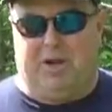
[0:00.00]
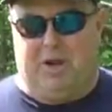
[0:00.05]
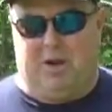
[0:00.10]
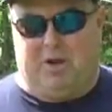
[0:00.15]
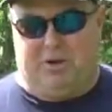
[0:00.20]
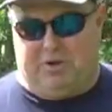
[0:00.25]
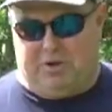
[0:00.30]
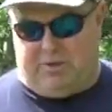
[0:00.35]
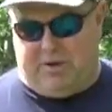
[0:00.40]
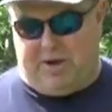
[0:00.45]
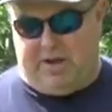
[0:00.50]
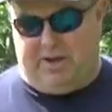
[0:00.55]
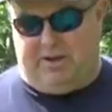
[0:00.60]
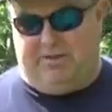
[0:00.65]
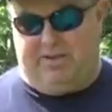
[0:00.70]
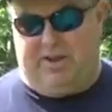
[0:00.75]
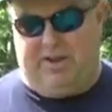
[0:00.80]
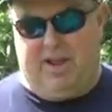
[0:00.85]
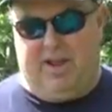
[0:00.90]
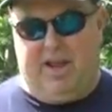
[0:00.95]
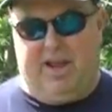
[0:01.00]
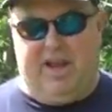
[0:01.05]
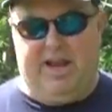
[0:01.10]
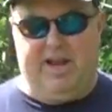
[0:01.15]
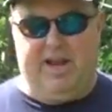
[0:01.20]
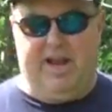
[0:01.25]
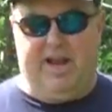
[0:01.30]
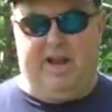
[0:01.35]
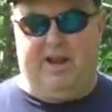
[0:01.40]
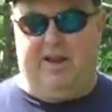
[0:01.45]
young trees.
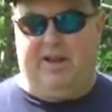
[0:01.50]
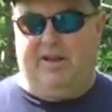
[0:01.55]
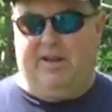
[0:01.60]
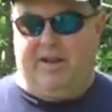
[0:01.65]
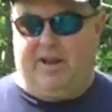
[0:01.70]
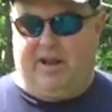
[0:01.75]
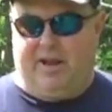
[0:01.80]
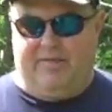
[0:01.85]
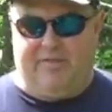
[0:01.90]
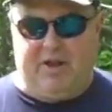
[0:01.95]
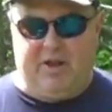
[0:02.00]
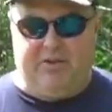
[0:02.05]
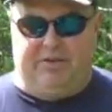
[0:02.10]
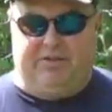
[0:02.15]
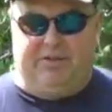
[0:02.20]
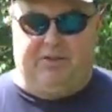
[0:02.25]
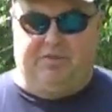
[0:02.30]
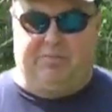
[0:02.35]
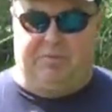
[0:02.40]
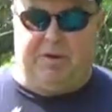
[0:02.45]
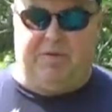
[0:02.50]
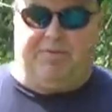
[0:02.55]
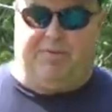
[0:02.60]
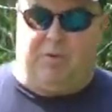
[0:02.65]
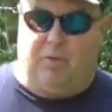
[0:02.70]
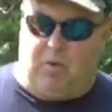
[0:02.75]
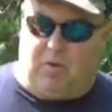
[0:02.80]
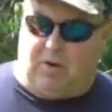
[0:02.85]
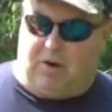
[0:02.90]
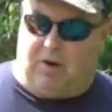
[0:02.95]
And then I've used this
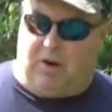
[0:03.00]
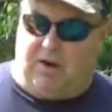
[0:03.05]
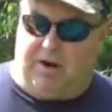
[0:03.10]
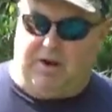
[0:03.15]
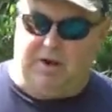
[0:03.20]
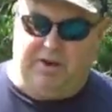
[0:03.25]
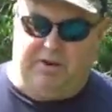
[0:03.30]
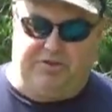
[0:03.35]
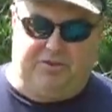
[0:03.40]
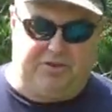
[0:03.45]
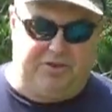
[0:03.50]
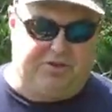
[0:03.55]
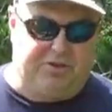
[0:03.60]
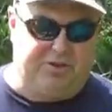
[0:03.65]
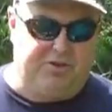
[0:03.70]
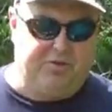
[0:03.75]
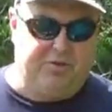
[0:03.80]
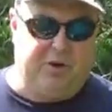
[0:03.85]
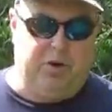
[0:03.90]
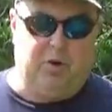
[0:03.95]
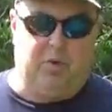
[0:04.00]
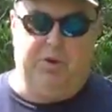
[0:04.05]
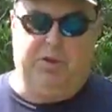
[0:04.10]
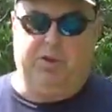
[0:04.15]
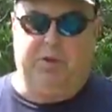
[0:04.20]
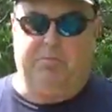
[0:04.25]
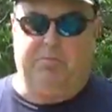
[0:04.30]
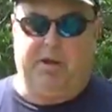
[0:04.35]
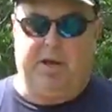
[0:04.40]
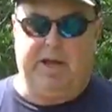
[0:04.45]
before. It's just a drill with
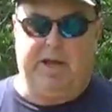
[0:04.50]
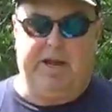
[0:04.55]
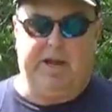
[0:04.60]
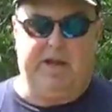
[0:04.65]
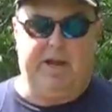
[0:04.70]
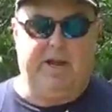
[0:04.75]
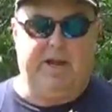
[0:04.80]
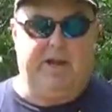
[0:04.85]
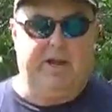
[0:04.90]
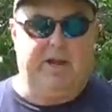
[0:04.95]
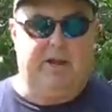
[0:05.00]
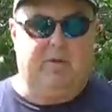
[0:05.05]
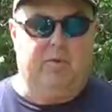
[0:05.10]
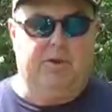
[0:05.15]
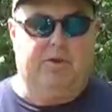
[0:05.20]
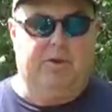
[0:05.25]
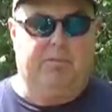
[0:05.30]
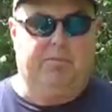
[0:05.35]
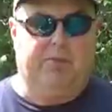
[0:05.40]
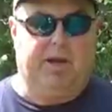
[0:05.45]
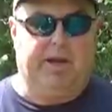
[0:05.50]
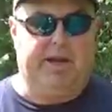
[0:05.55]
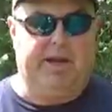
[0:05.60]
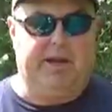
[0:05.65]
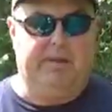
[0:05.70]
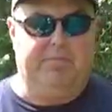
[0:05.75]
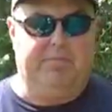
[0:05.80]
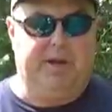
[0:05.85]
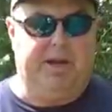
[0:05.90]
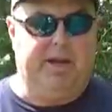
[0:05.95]
a blade, with a
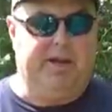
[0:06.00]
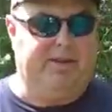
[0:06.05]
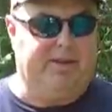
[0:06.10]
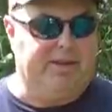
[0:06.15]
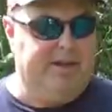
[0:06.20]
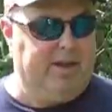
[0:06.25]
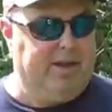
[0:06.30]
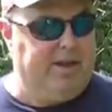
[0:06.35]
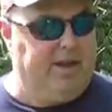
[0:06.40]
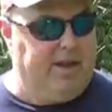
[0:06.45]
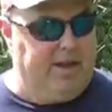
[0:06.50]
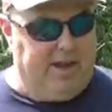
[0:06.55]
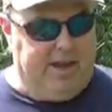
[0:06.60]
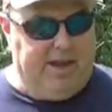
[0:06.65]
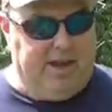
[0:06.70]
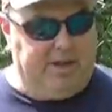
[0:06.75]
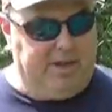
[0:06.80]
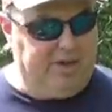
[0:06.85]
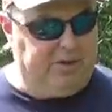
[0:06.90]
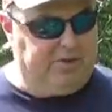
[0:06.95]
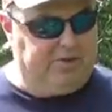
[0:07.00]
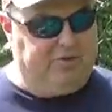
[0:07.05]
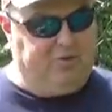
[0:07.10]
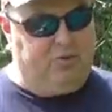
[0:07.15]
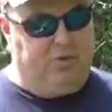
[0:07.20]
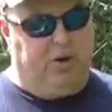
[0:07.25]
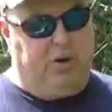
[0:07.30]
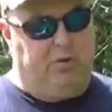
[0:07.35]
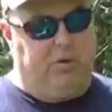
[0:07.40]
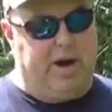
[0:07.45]
blade bit. And you just
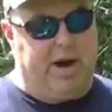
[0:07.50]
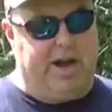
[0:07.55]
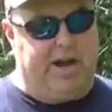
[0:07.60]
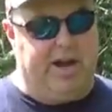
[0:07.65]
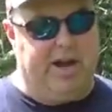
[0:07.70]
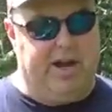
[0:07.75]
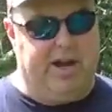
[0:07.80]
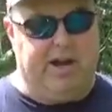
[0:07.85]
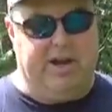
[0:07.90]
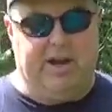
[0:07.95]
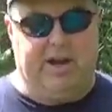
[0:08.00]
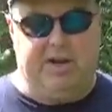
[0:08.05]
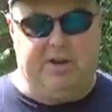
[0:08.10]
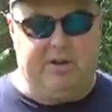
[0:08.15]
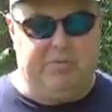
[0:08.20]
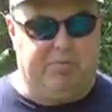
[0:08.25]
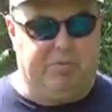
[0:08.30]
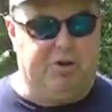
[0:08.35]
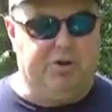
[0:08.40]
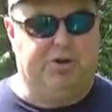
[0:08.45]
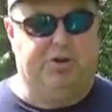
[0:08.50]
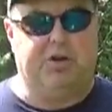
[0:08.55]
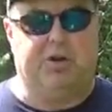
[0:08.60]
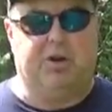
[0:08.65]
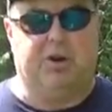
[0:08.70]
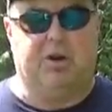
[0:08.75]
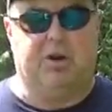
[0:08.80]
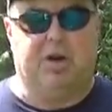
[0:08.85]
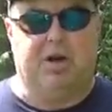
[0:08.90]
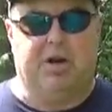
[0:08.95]
drill right in and then you push
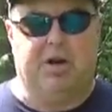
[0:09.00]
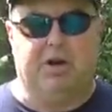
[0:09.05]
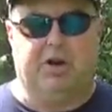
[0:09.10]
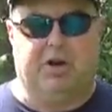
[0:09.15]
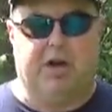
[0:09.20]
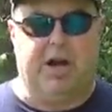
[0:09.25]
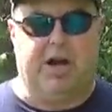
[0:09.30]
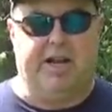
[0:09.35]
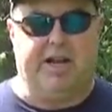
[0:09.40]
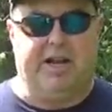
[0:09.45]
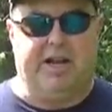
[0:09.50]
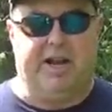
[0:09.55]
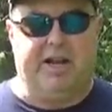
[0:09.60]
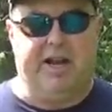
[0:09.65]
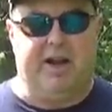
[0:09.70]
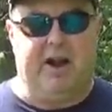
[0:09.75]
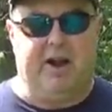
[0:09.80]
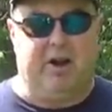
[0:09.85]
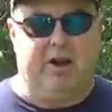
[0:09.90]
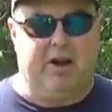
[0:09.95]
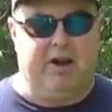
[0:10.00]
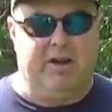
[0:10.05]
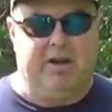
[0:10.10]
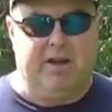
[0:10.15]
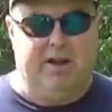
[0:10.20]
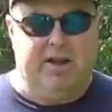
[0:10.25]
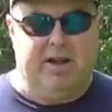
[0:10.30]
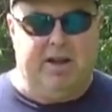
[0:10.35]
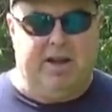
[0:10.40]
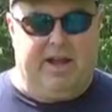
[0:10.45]
your, your cutting in there and
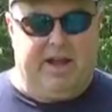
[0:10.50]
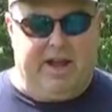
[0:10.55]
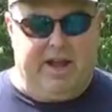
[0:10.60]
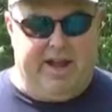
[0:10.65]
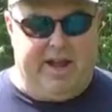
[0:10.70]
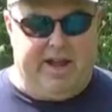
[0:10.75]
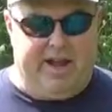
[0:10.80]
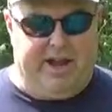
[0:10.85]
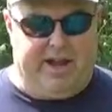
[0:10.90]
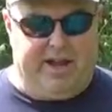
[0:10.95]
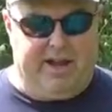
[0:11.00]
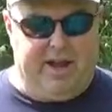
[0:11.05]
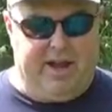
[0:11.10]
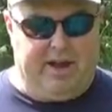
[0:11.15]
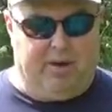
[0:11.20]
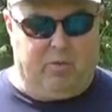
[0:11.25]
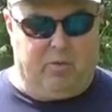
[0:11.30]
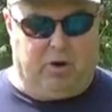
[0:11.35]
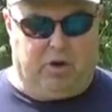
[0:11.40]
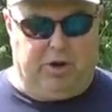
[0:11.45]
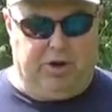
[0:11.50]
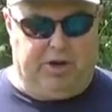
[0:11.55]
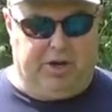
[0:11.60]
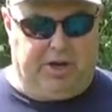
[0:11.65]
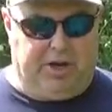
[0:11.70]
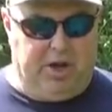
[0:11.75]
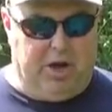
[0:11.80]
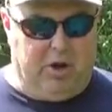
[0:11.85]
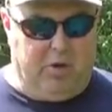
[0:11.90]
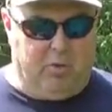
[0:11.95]
and uh, we're good
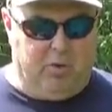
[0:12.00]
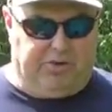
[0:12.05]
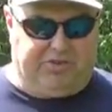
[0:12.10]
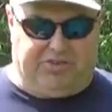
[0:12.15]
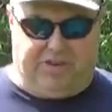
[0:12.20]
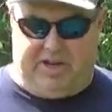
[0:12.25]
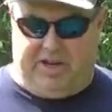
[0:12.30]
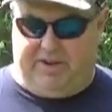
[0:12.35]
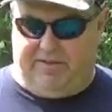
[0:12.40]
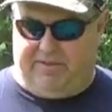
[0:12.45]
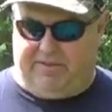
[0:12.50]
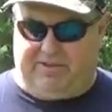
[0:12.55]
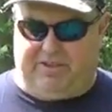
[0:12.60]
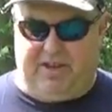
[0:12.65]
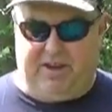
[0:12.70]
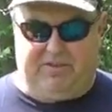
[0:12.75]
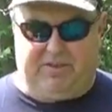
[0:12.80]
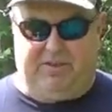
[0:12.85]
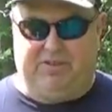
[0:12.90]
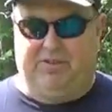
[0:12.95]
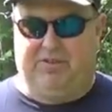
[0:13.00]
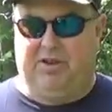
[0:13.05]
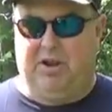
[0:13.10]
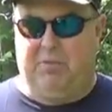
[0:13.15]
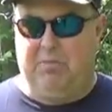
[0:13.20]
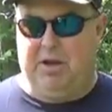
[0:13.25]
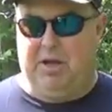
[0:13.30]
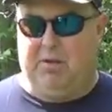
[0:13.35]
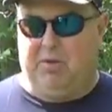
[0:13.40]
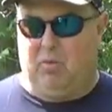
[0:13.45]
to go. We'll see see if this is
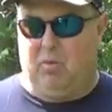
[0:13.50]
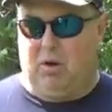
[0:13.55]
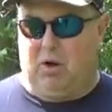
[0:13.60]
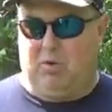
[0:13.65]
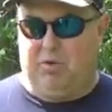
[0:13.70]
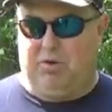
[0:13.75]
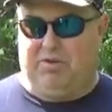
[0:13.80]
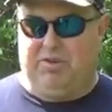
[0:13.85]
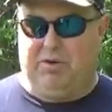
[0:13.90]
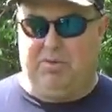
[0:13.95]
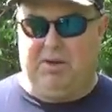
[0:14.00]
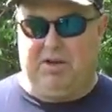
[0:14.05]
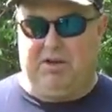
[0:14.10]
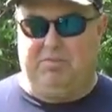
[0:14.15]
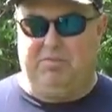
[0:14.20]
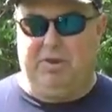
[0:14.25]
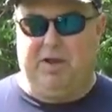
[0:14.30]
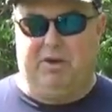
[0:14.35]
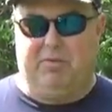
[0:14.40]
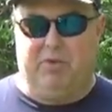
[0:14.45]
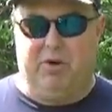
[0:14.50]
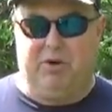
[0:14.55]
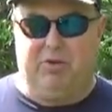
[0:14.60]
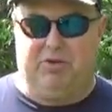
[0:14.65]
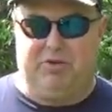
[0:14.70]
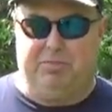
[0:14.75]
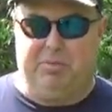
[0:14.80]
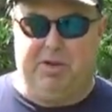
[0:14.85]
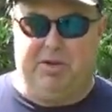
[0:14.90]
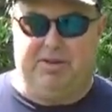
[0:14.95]
going to be able to work with some of these big
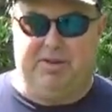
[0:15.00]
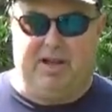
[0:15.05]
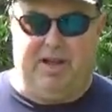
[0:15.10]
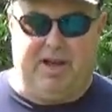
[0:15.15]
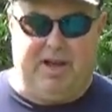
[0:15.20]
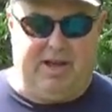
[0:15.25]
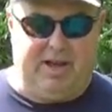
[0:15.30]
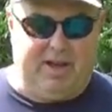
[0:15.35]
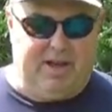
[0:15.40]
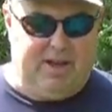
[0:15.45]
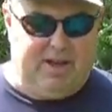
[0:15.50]
roots, but uh,